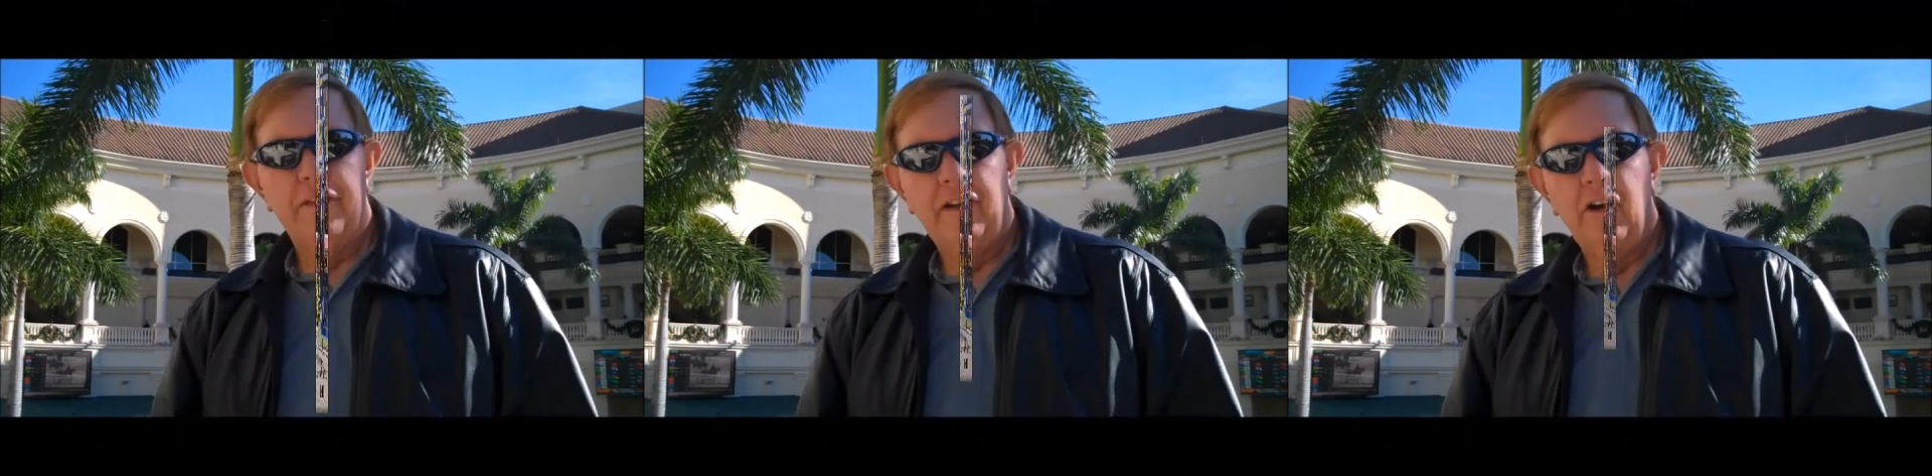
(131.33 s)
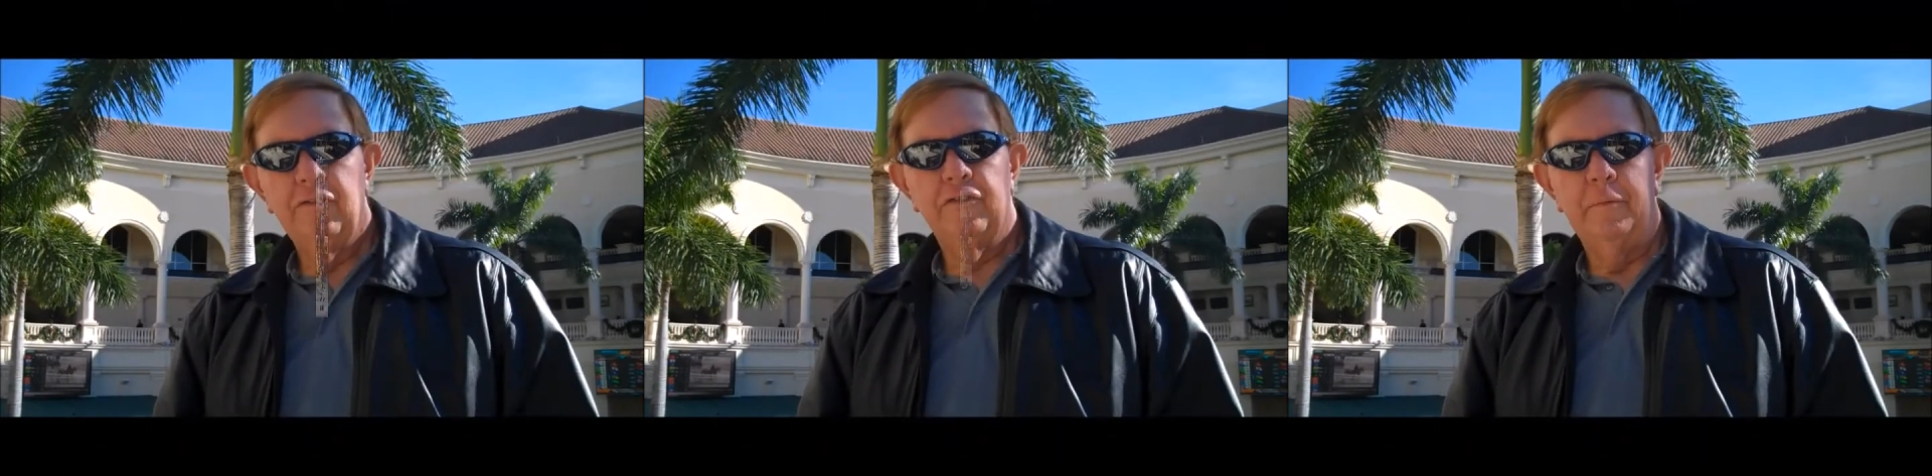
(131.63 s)
at
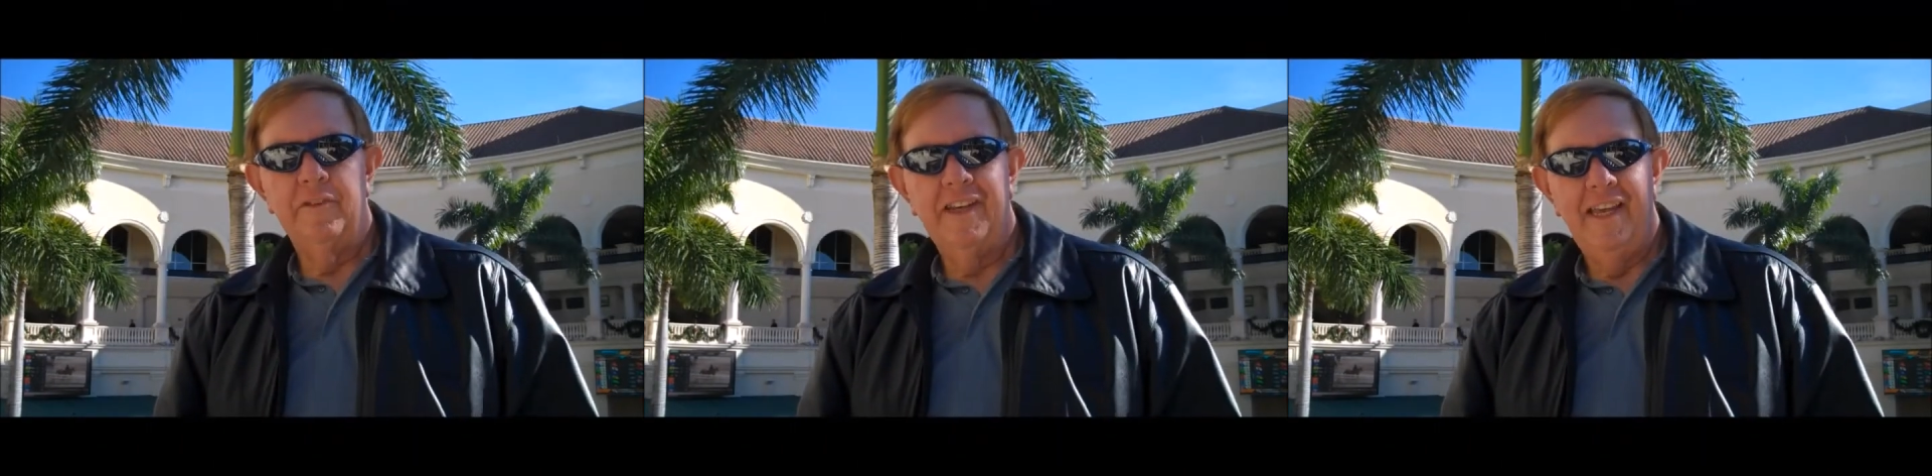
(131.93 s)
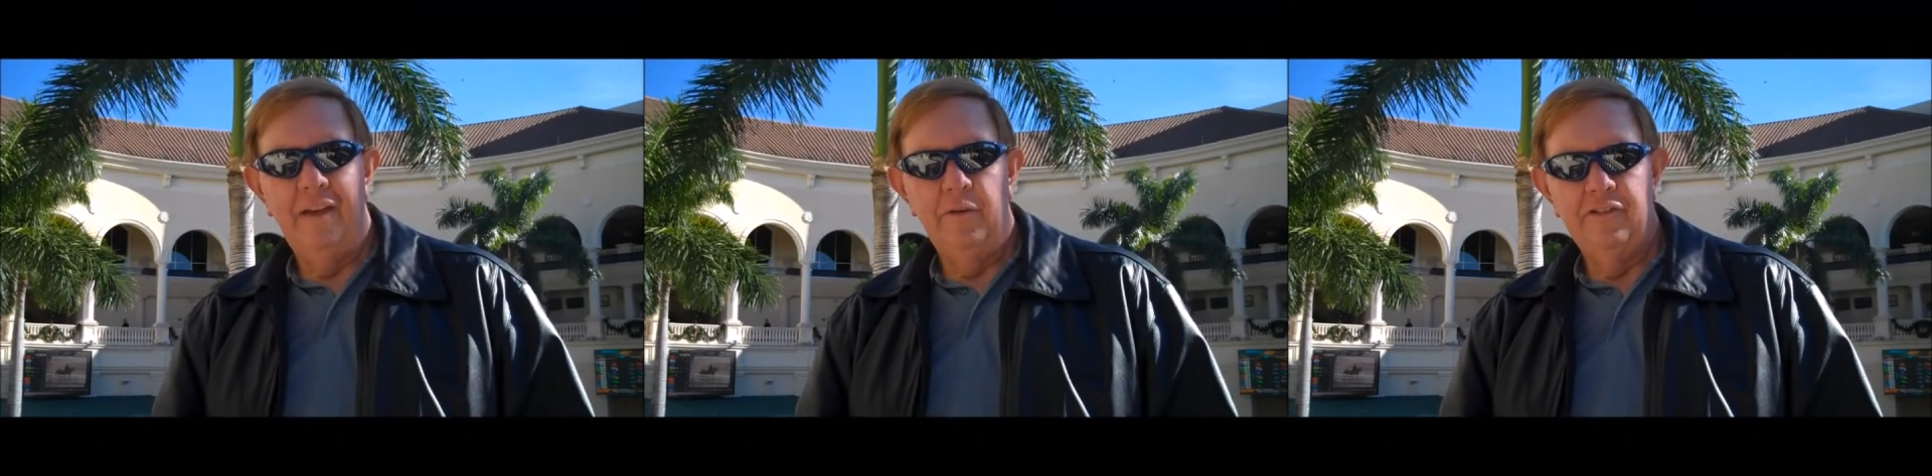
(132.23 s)
Gulfstream
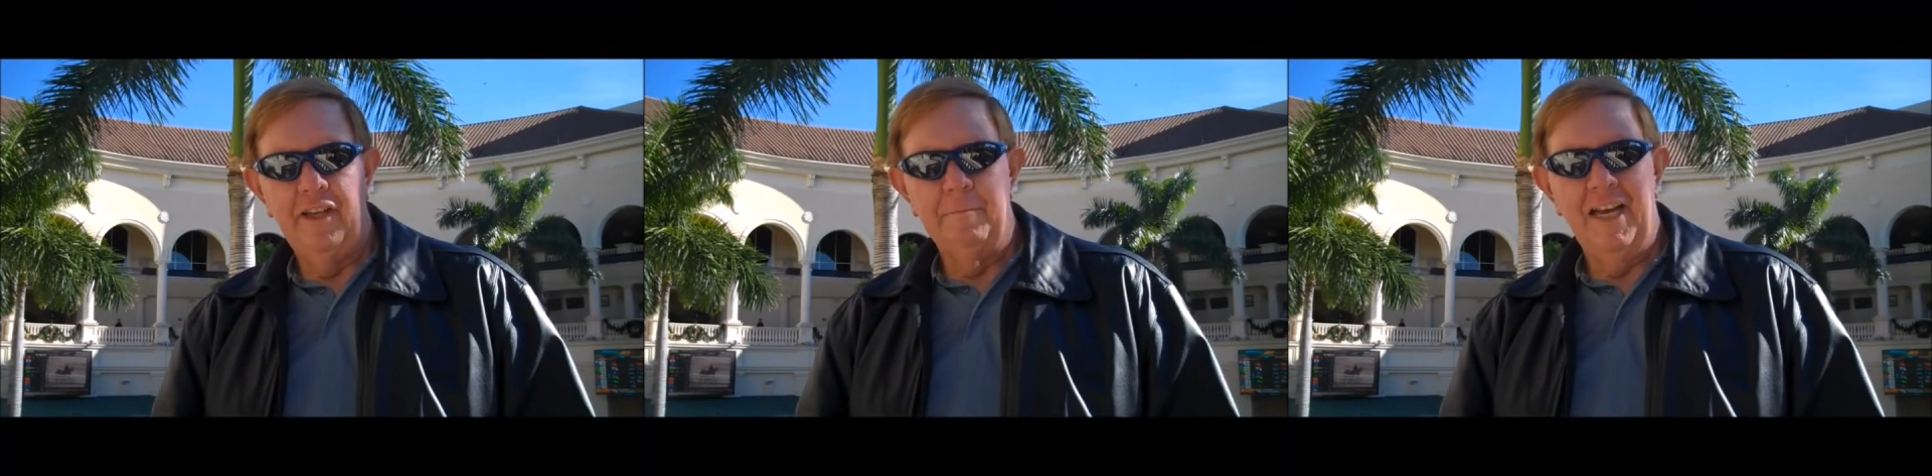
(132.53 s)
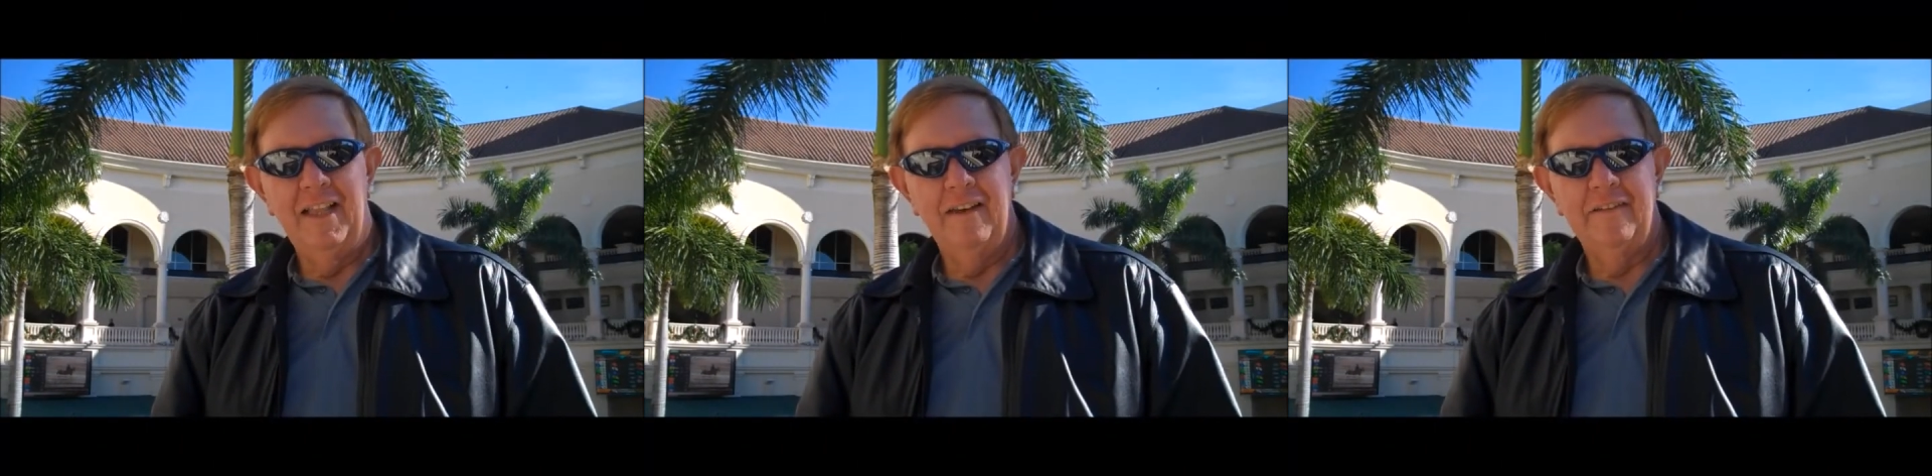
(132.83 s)
today was a uh,
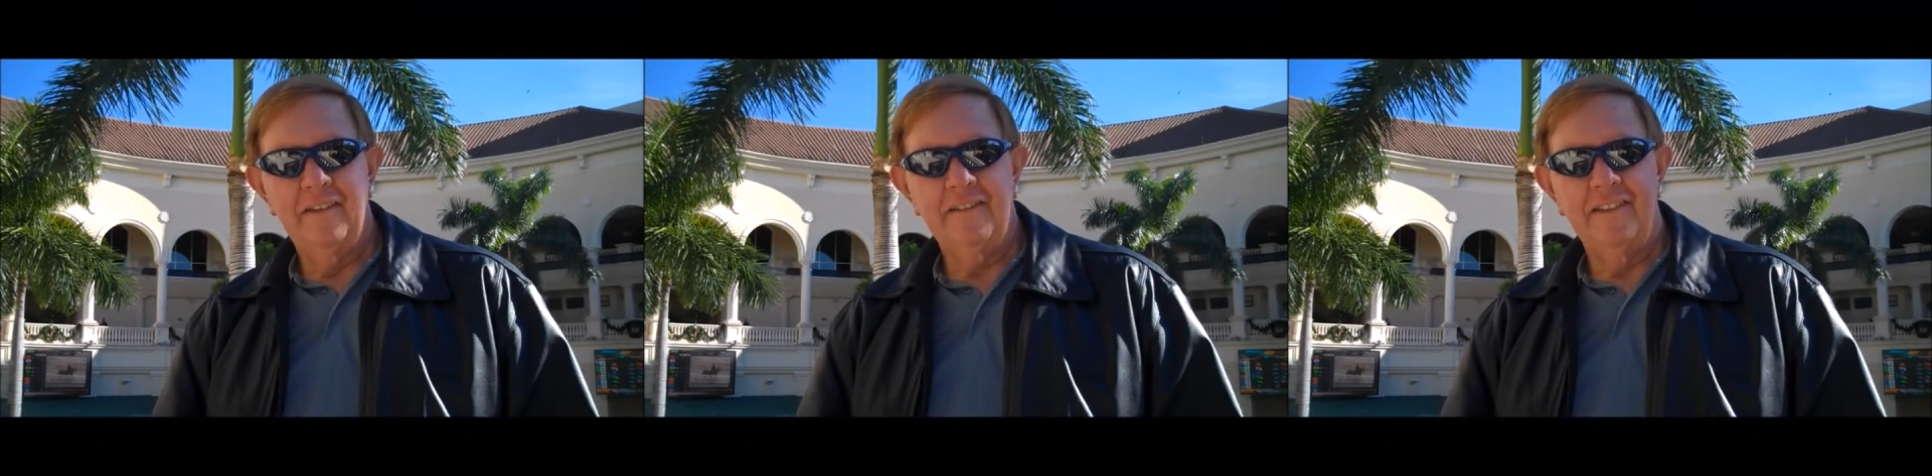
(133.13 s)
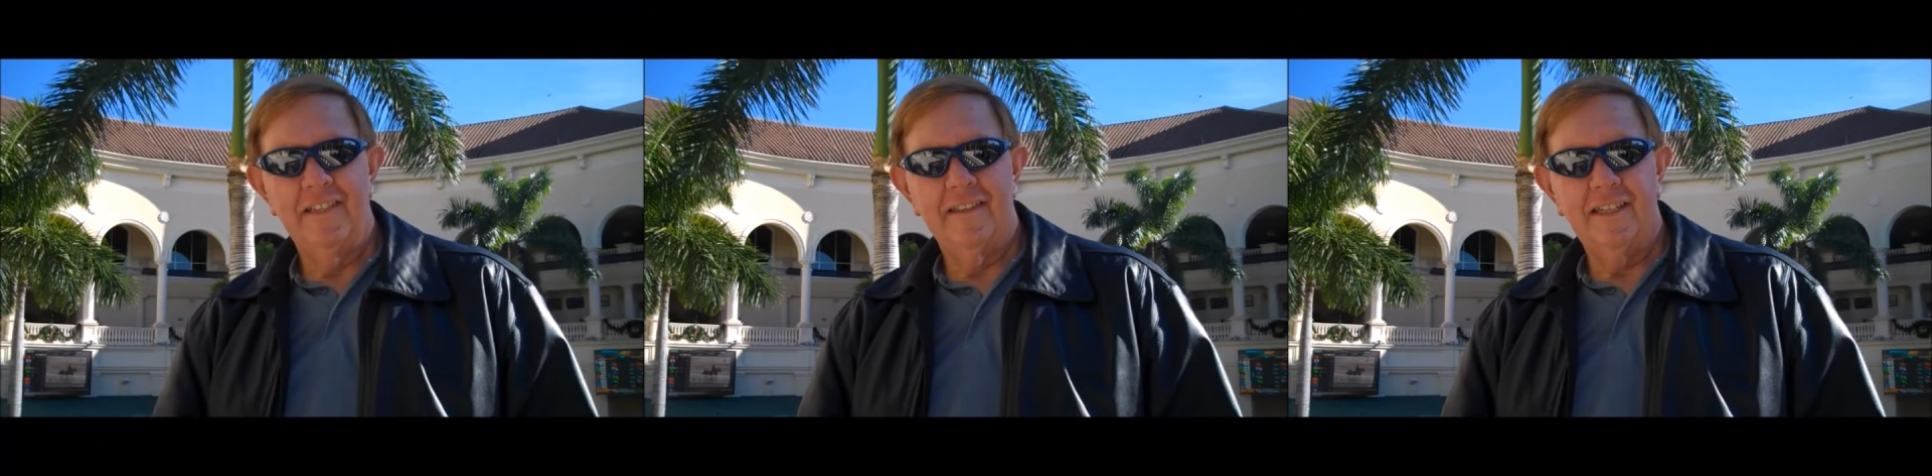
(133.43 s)
mile and the
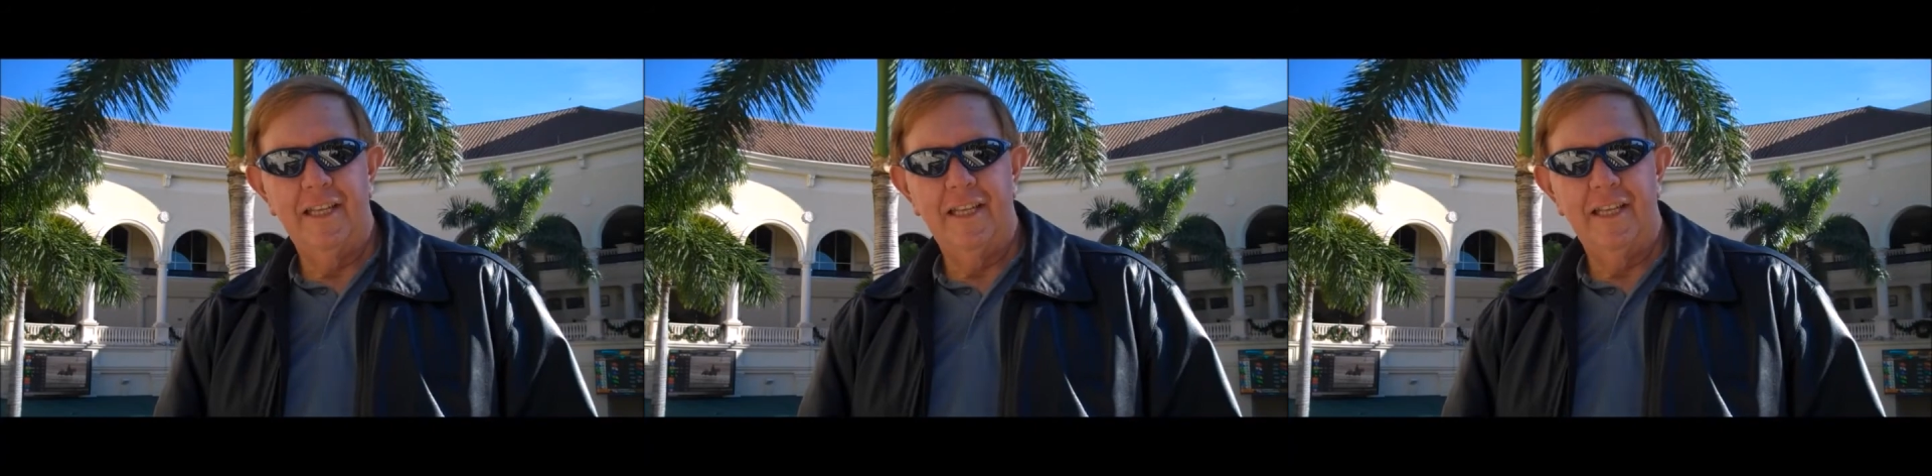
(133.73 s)
16th